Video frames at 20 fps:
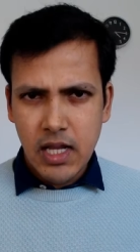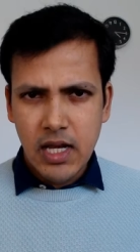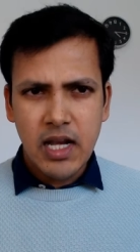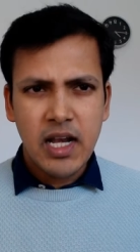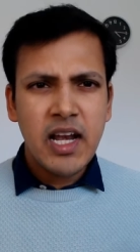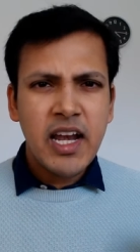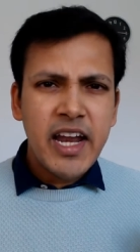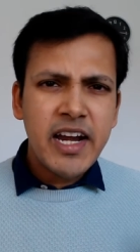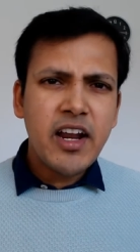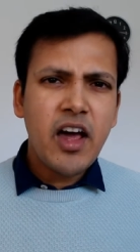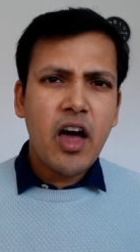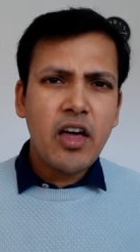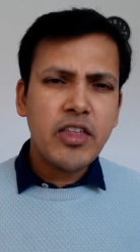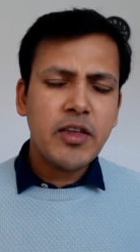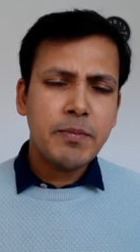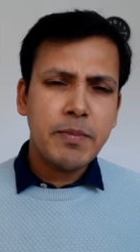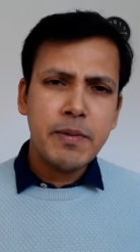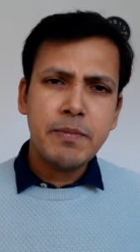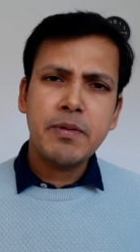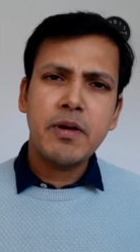Let other
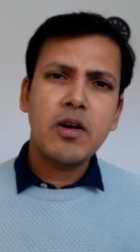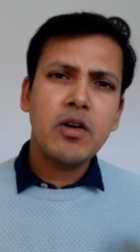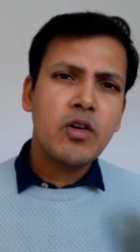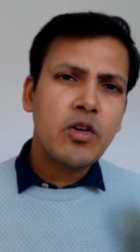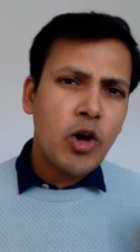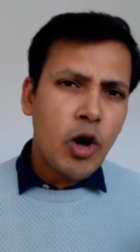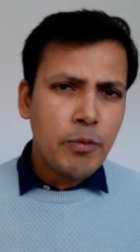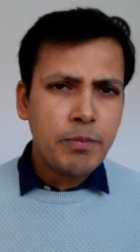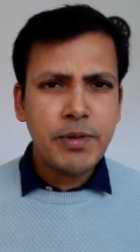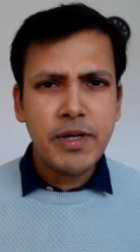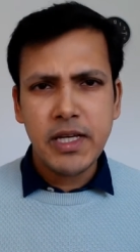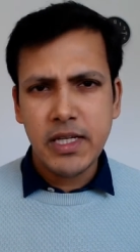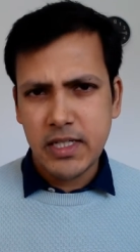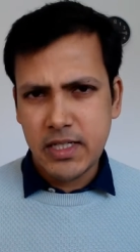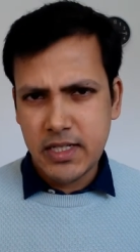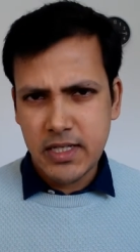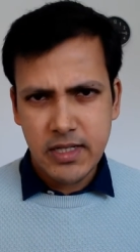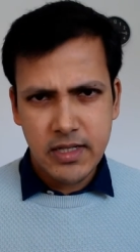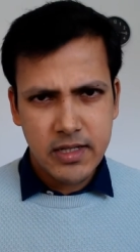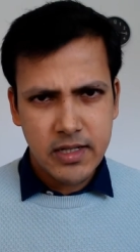people copy
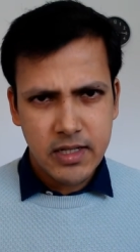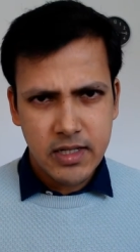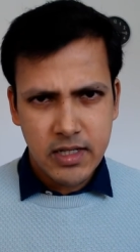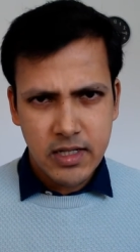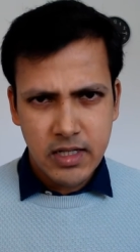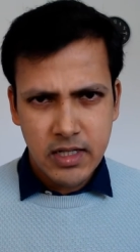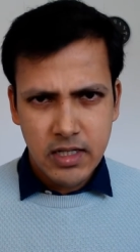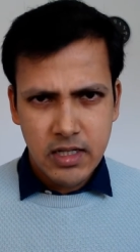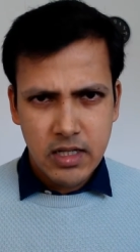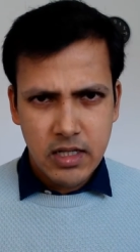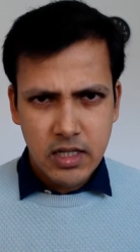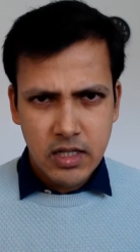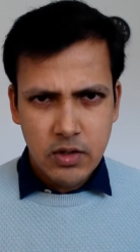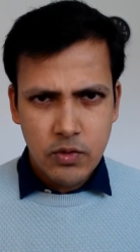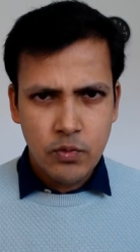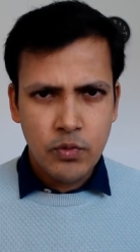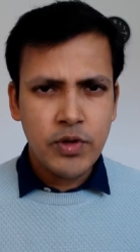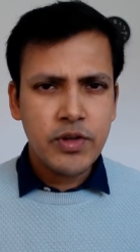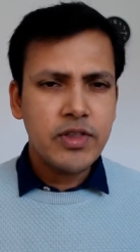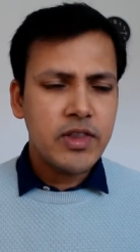it.
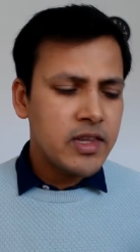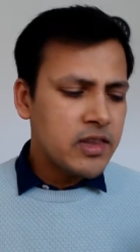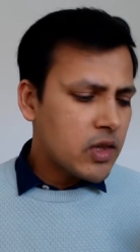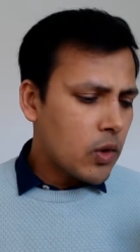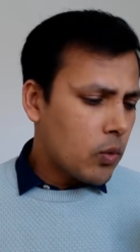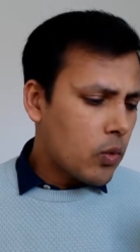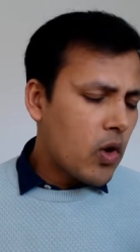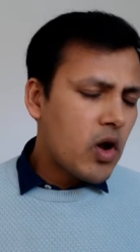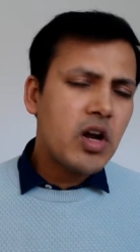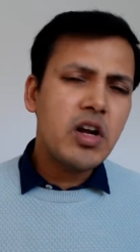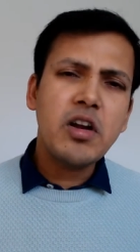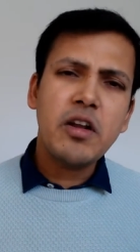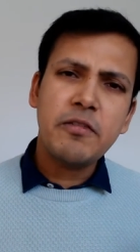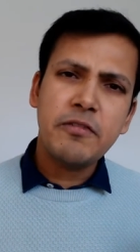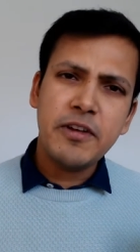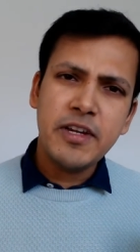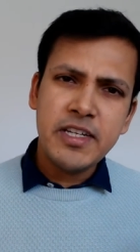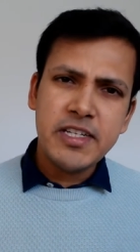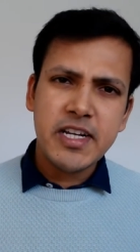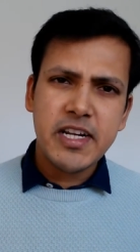Within the world of
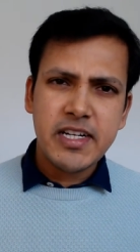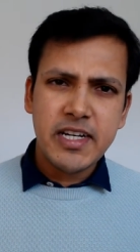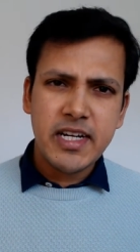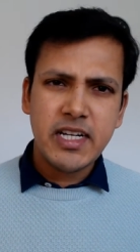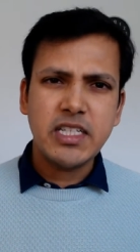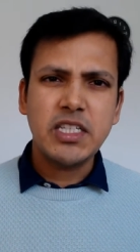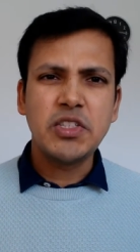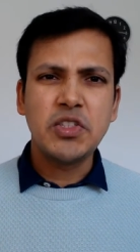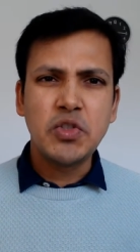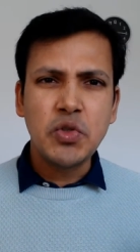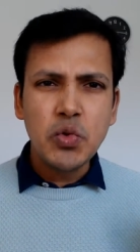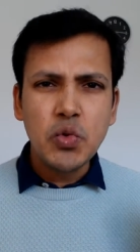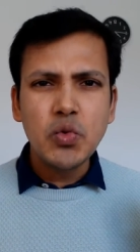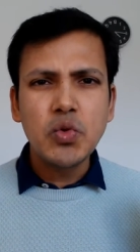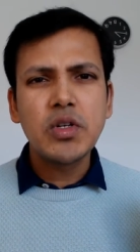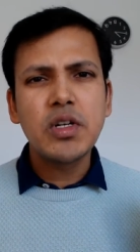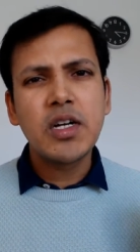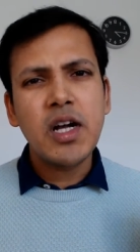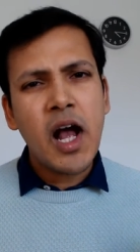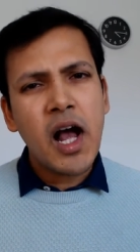internet,
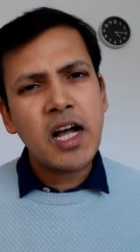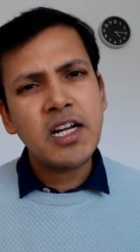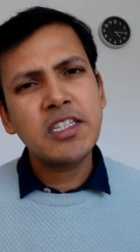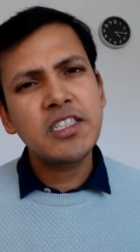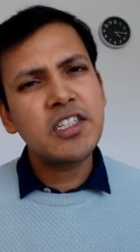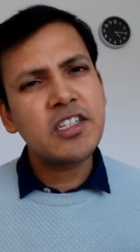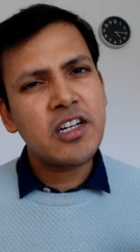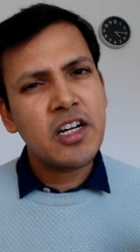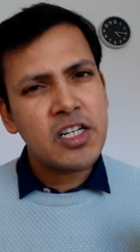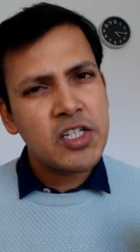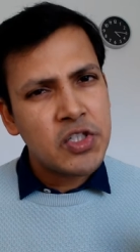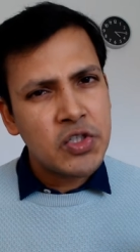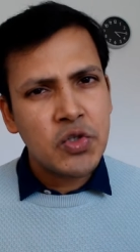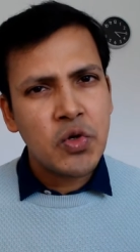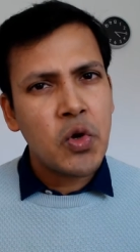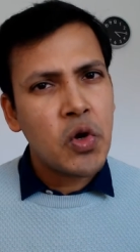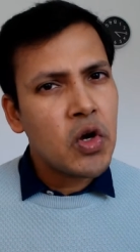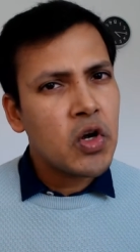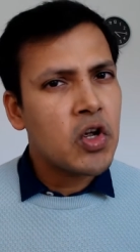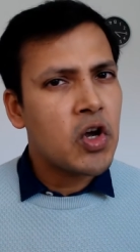you can't
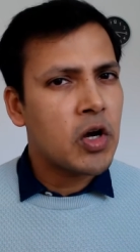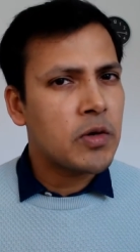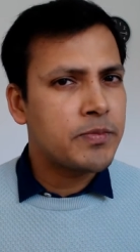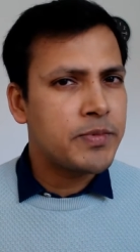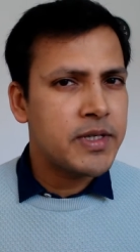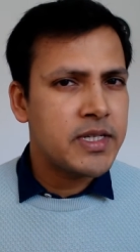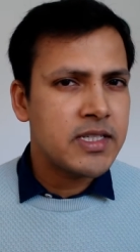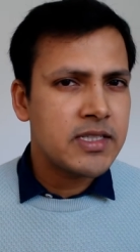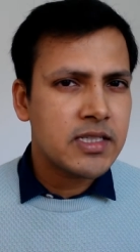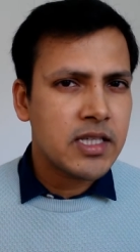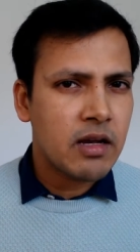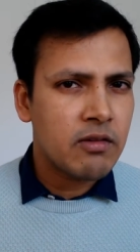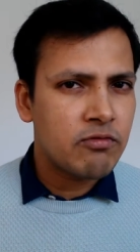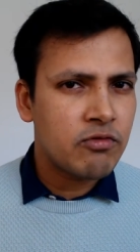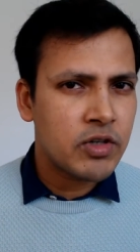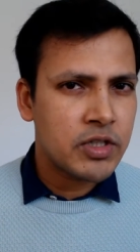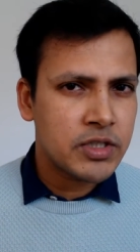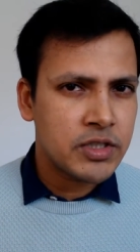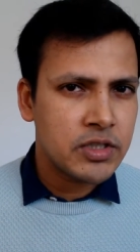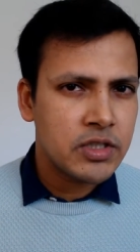control copying
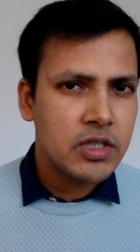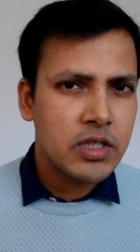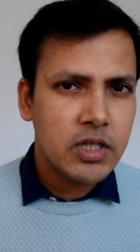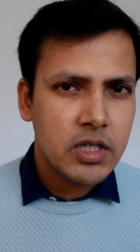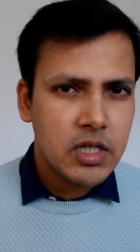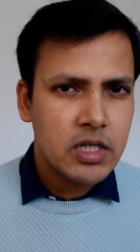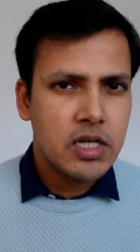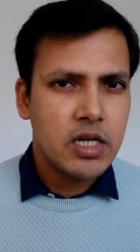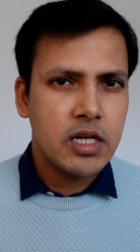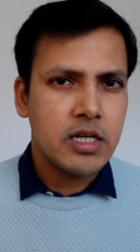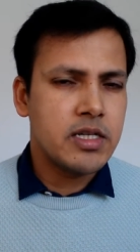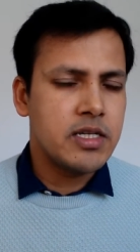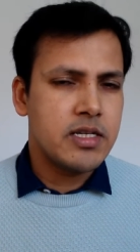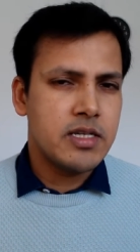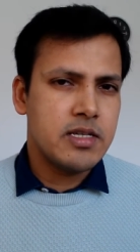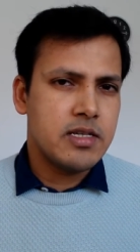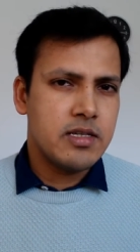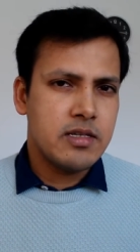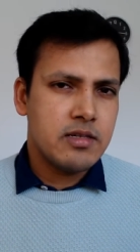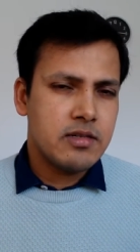someone,
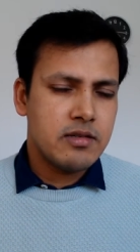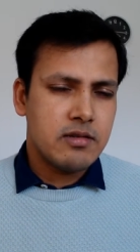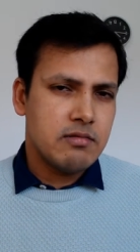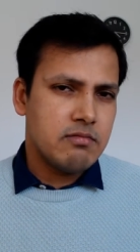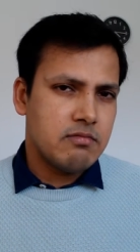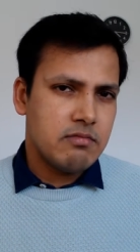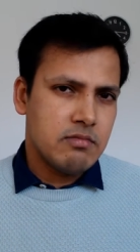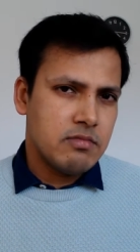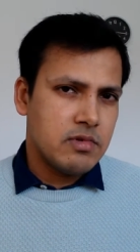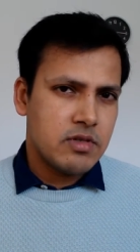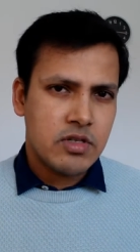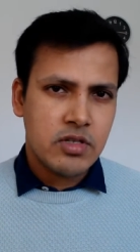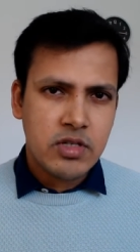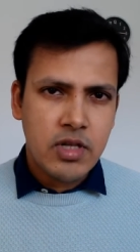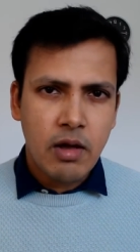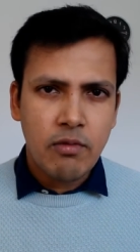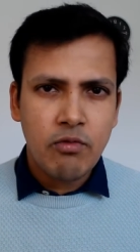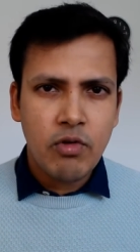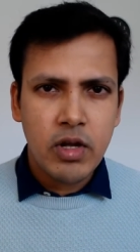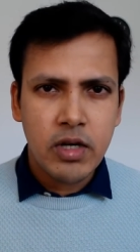uh,
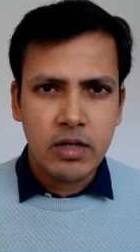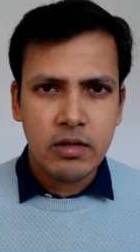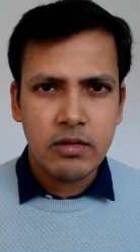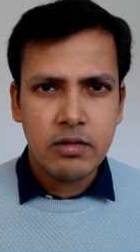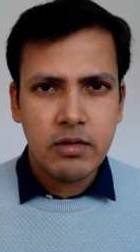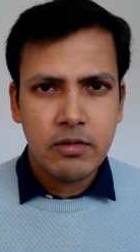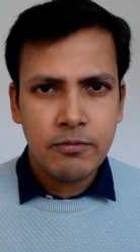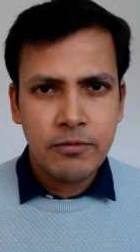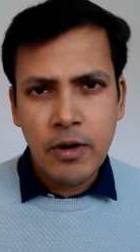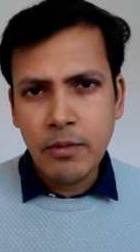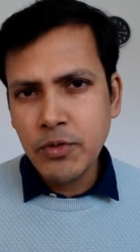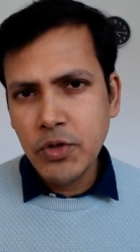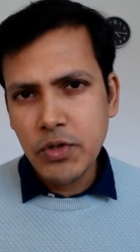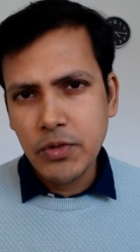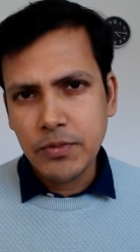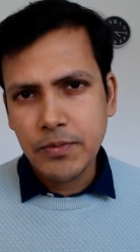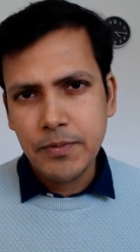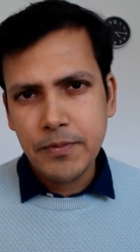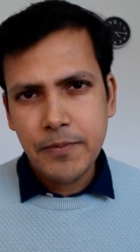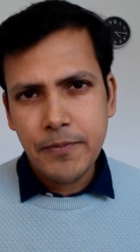someone from you.